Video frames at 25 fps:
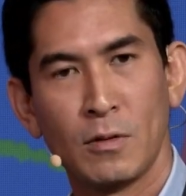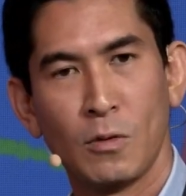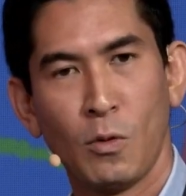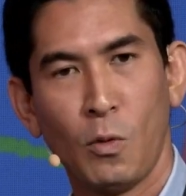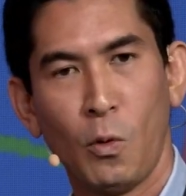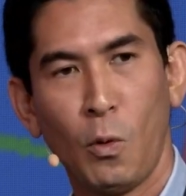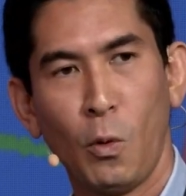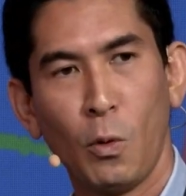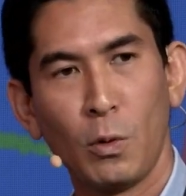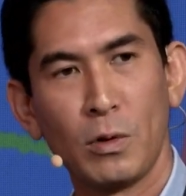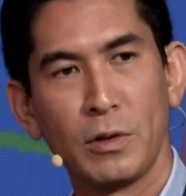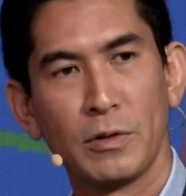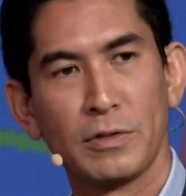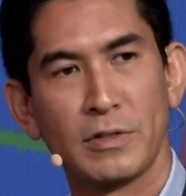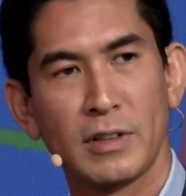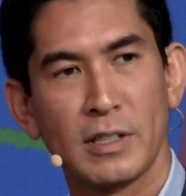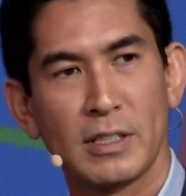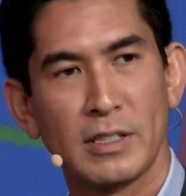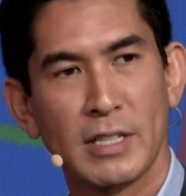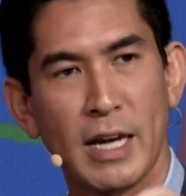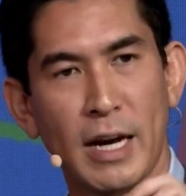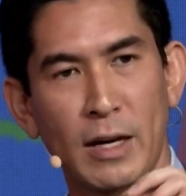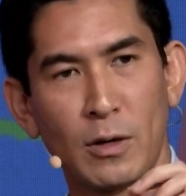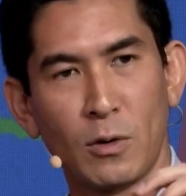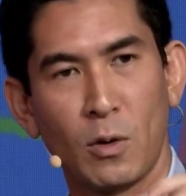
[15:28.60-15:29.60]
all of the
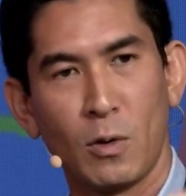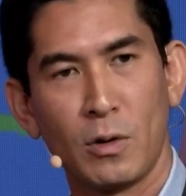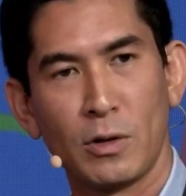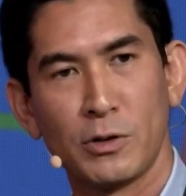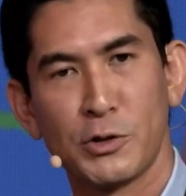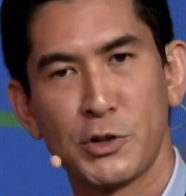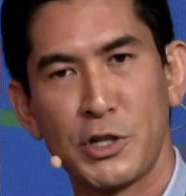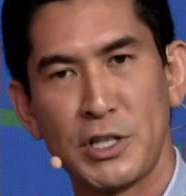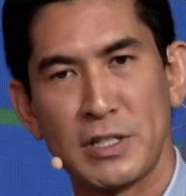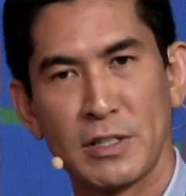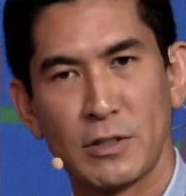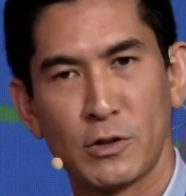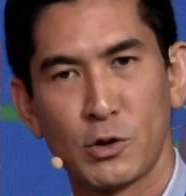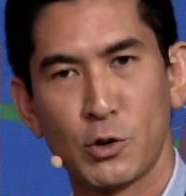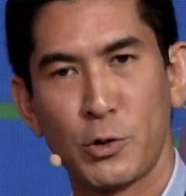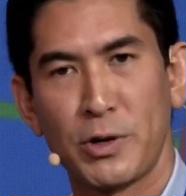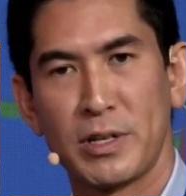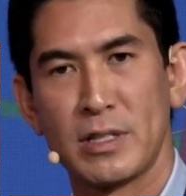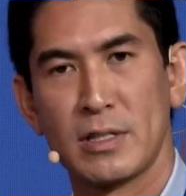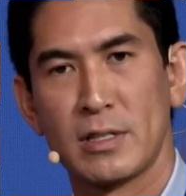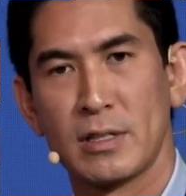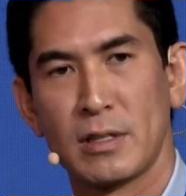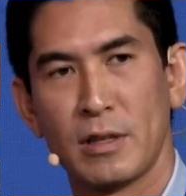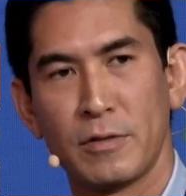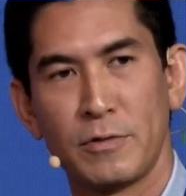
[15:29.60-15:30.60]
technologies and
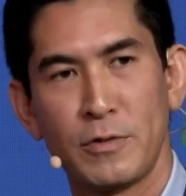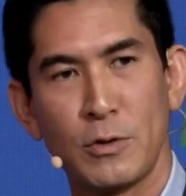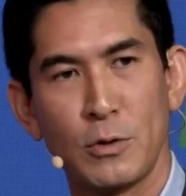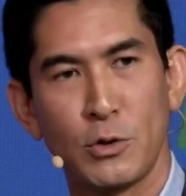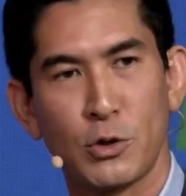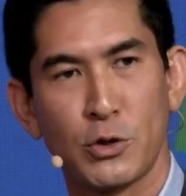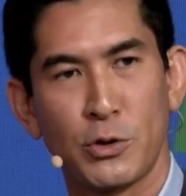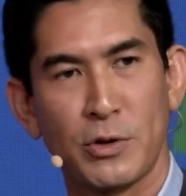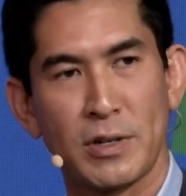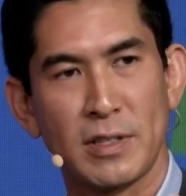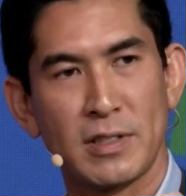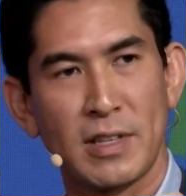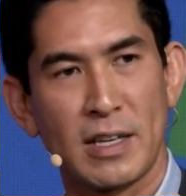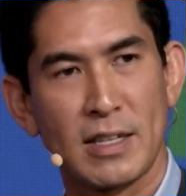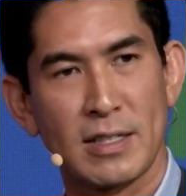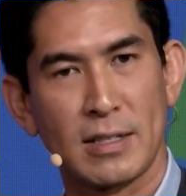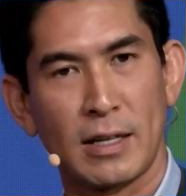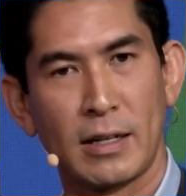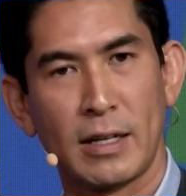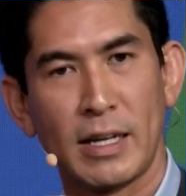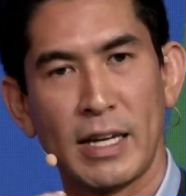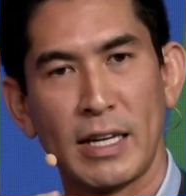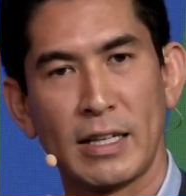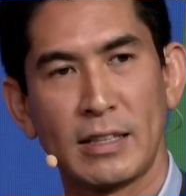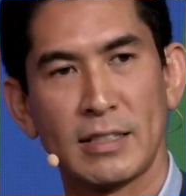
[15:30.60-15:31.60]
trends of the future as things that
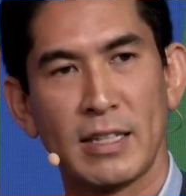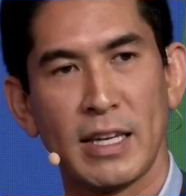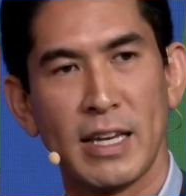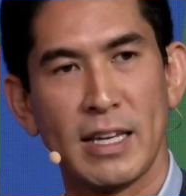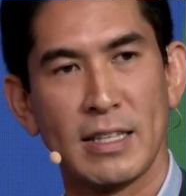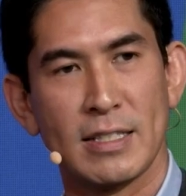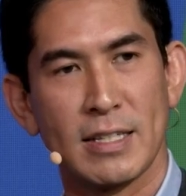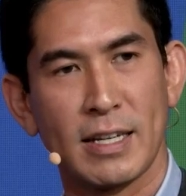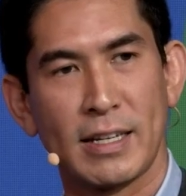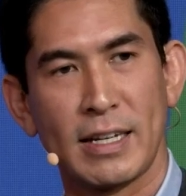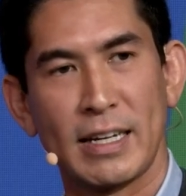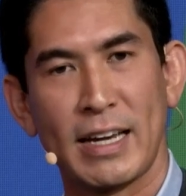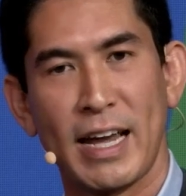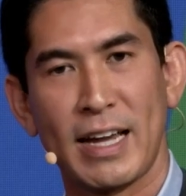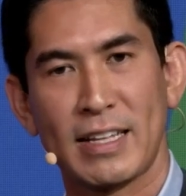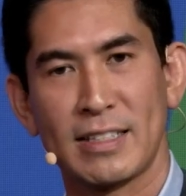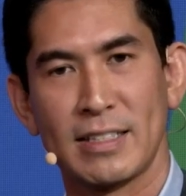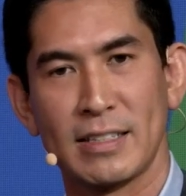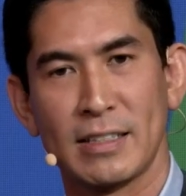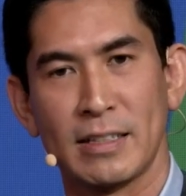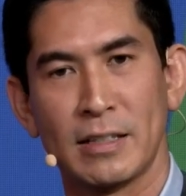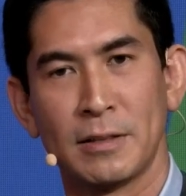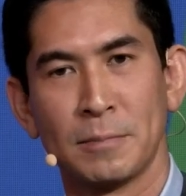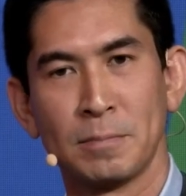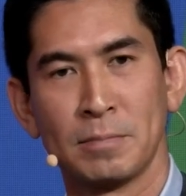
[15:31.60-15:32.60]
are
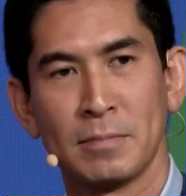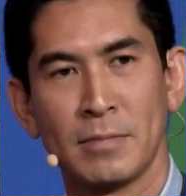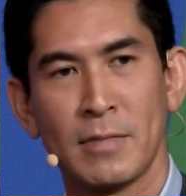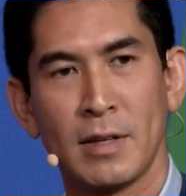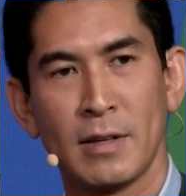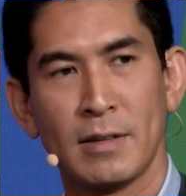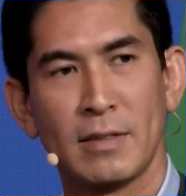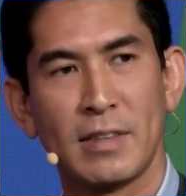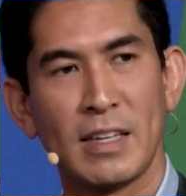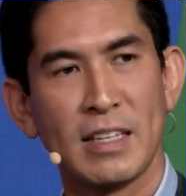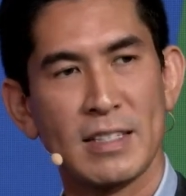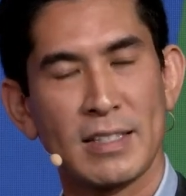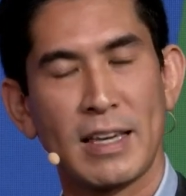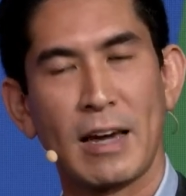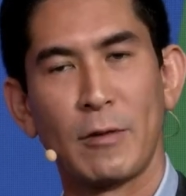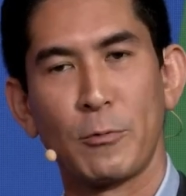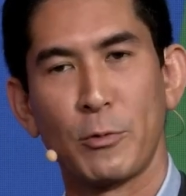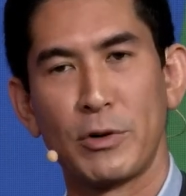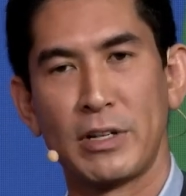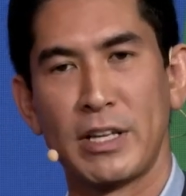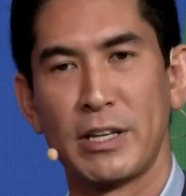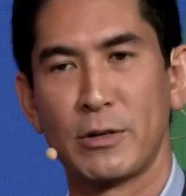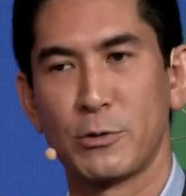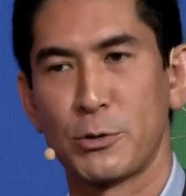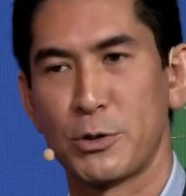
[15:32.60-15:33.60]
interconnected, things get
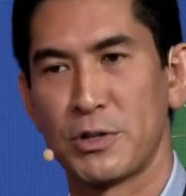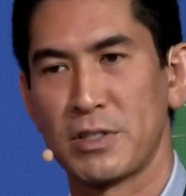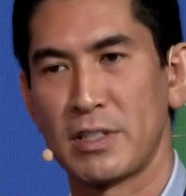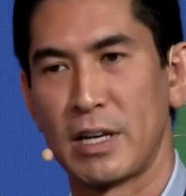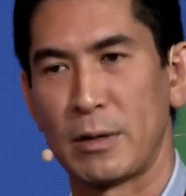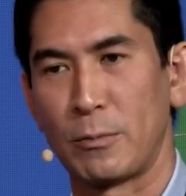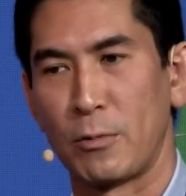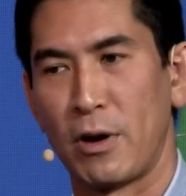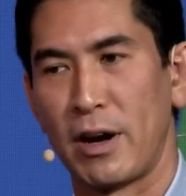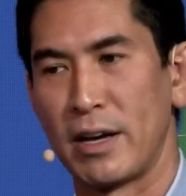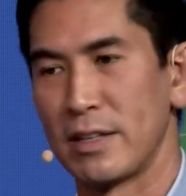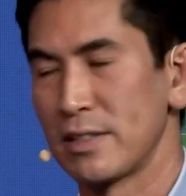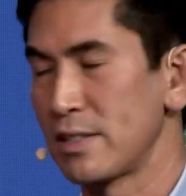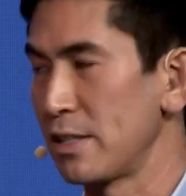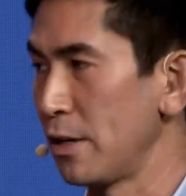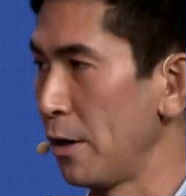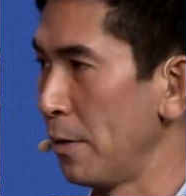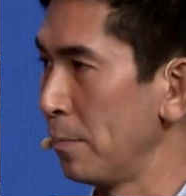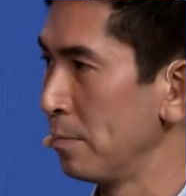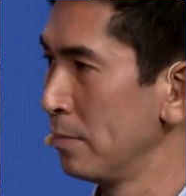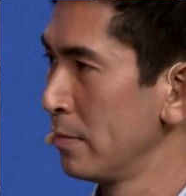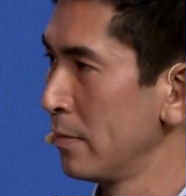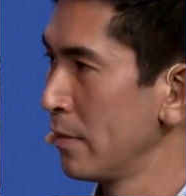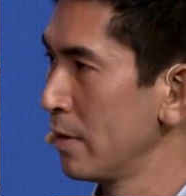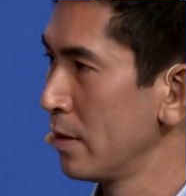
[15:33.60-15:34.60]
really interesting, right? So
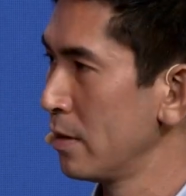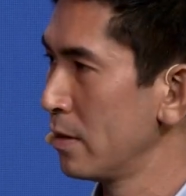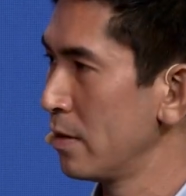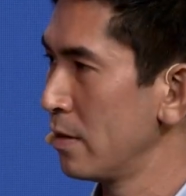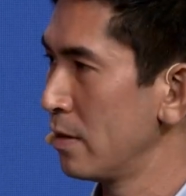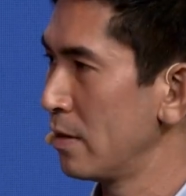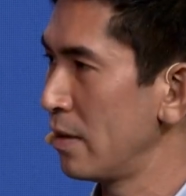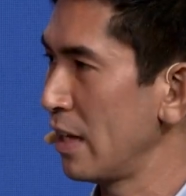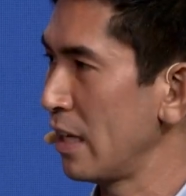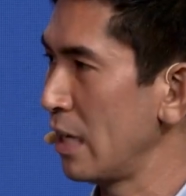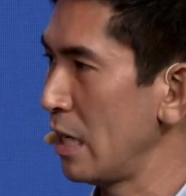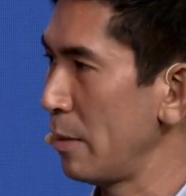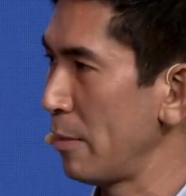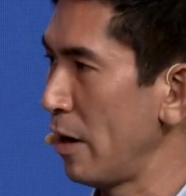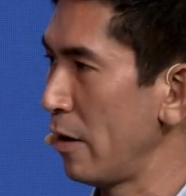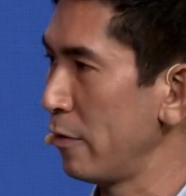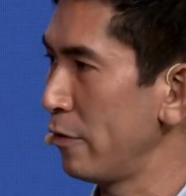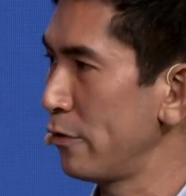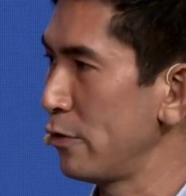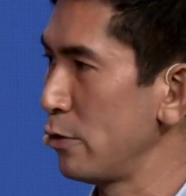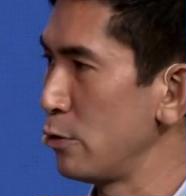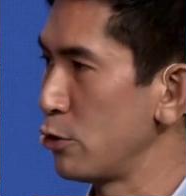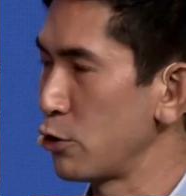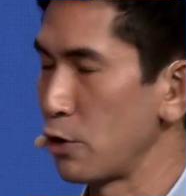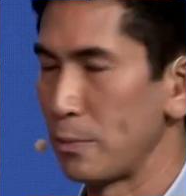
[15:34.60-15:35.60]
thinking about
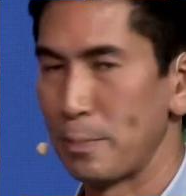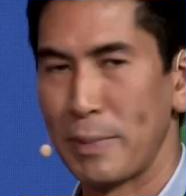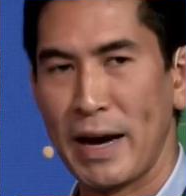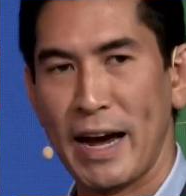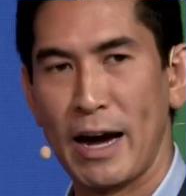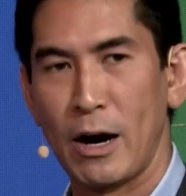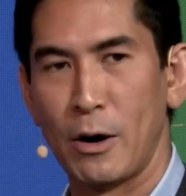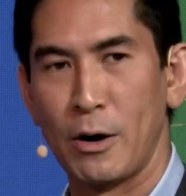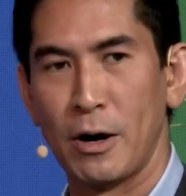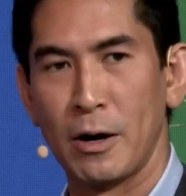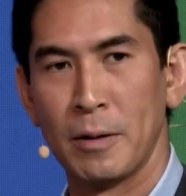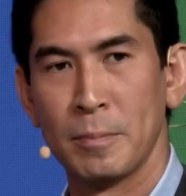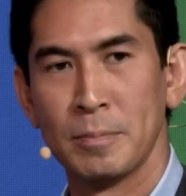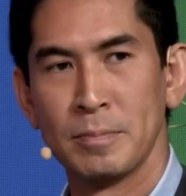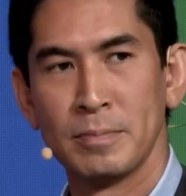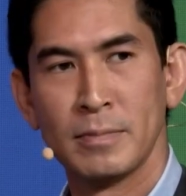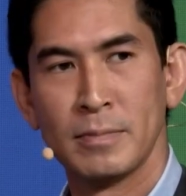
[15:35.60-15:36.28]
fusion power